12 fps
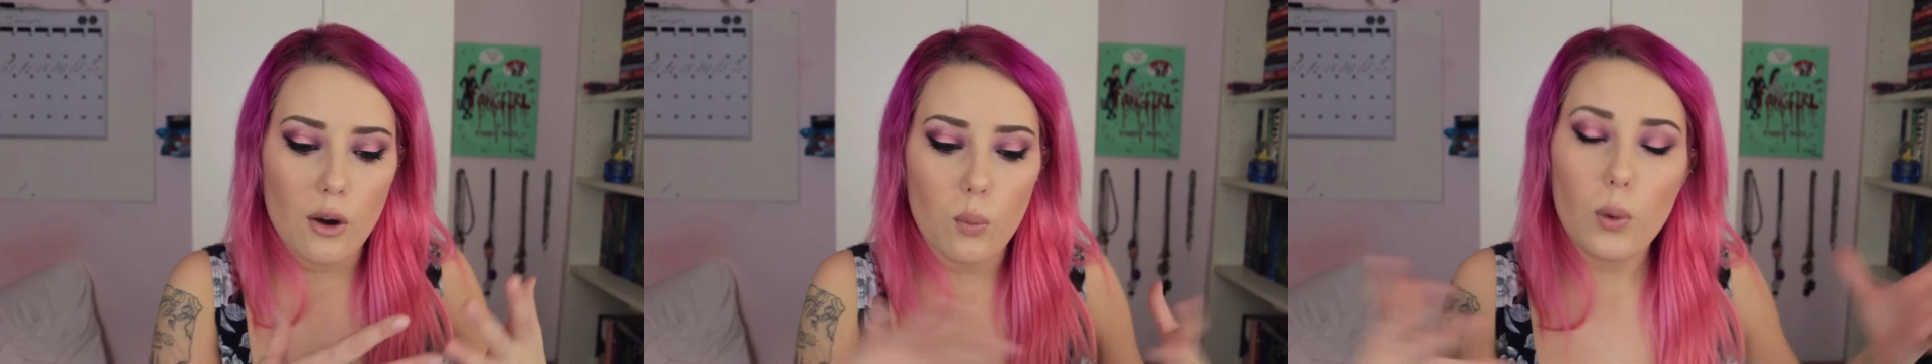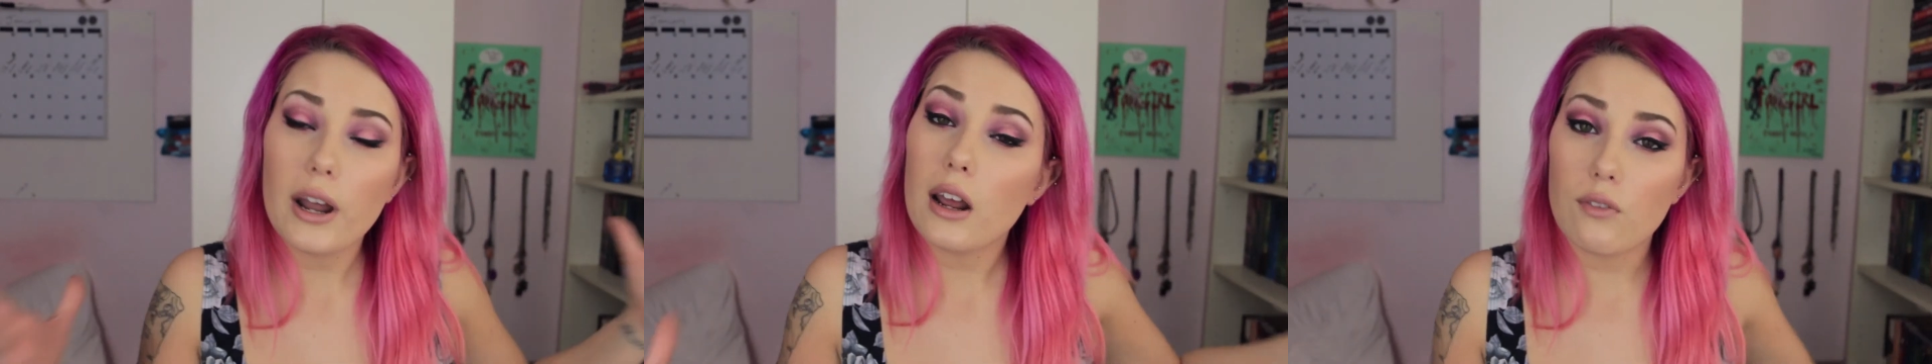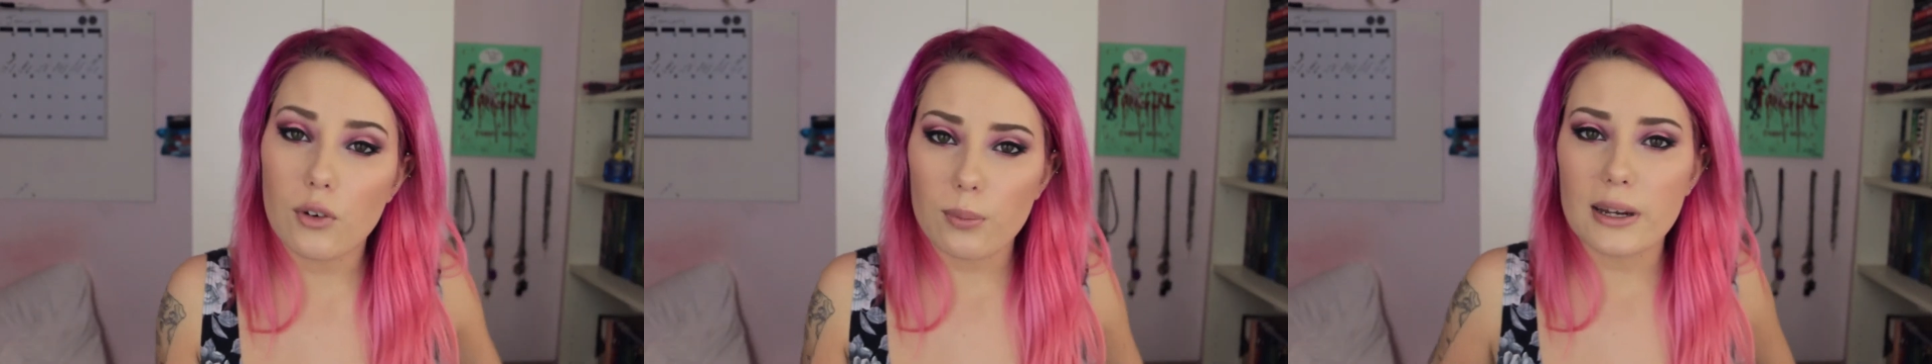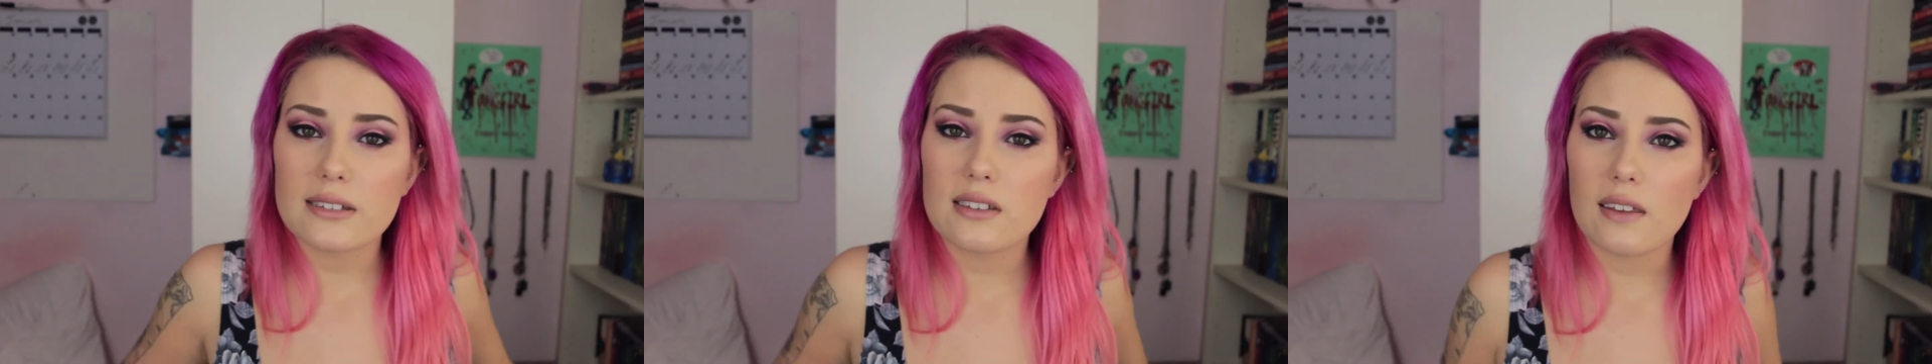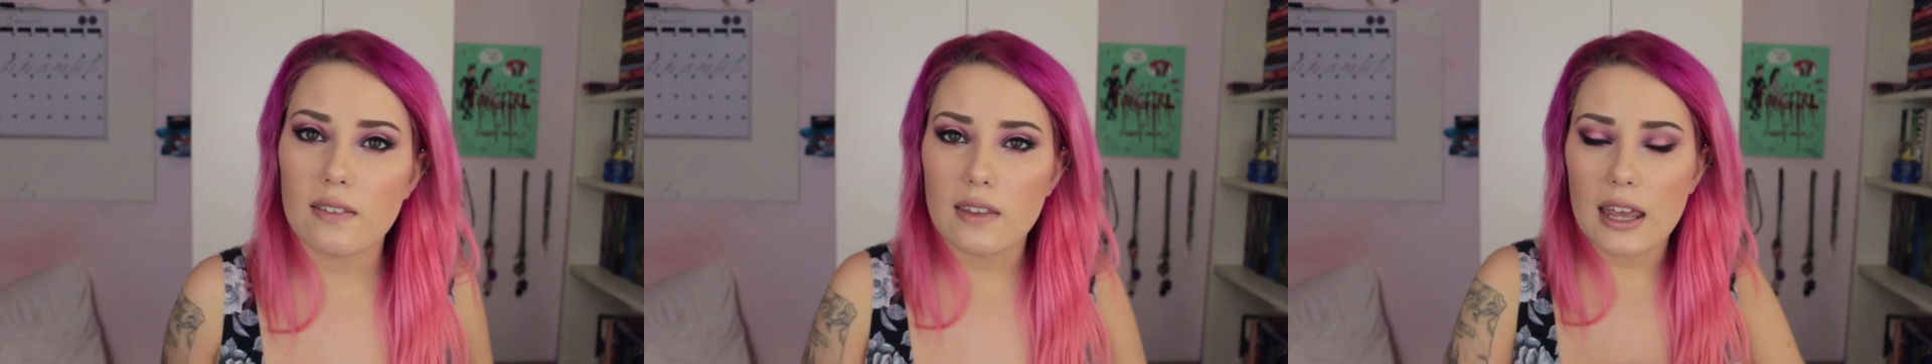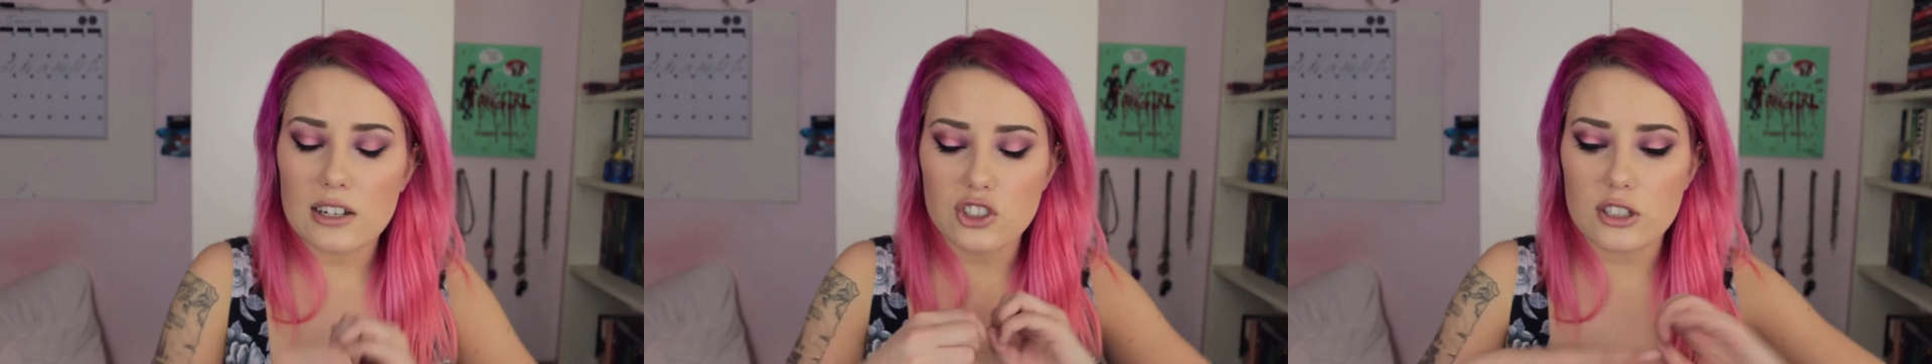whatever reason,
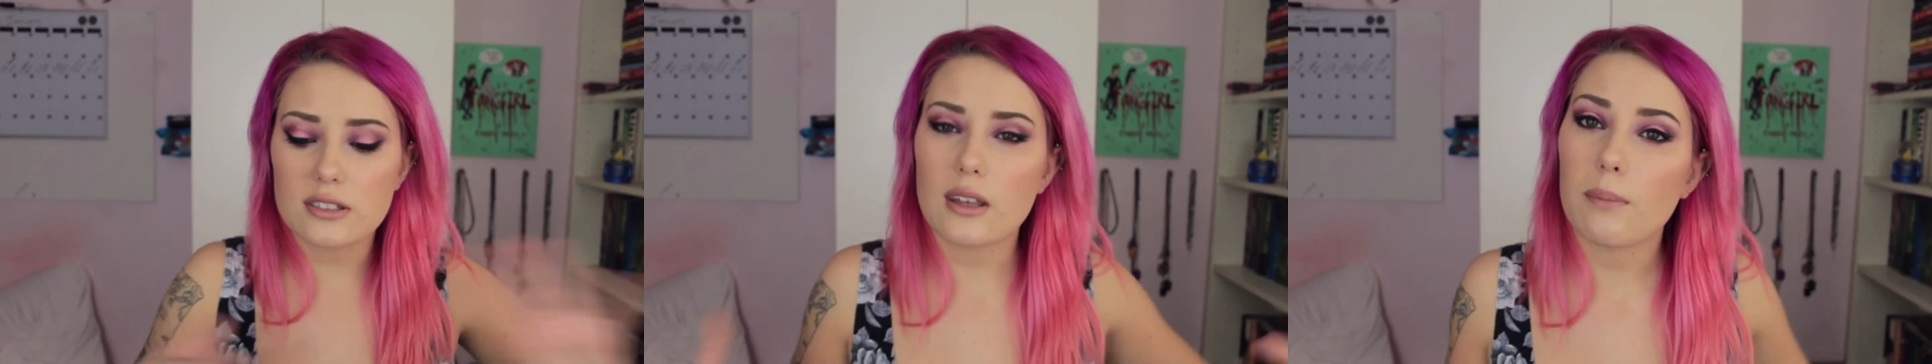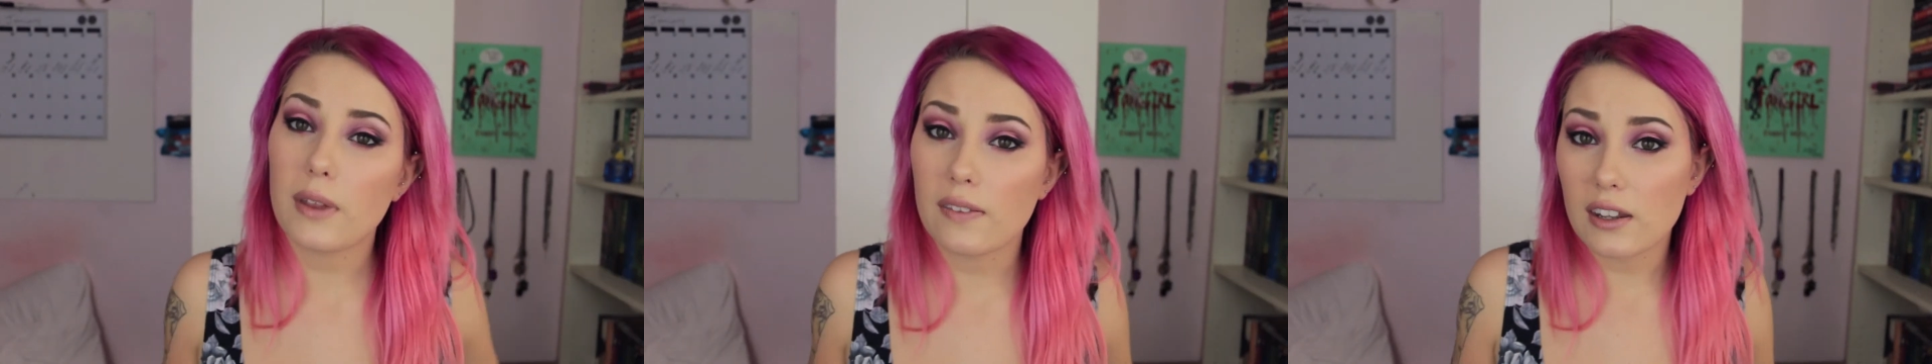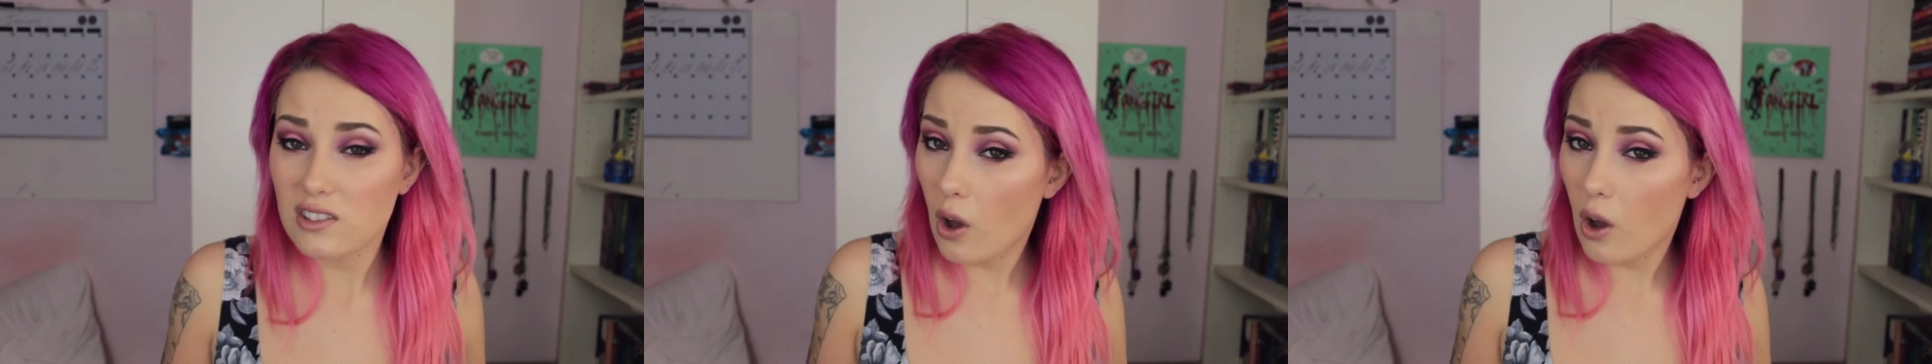it's just something that's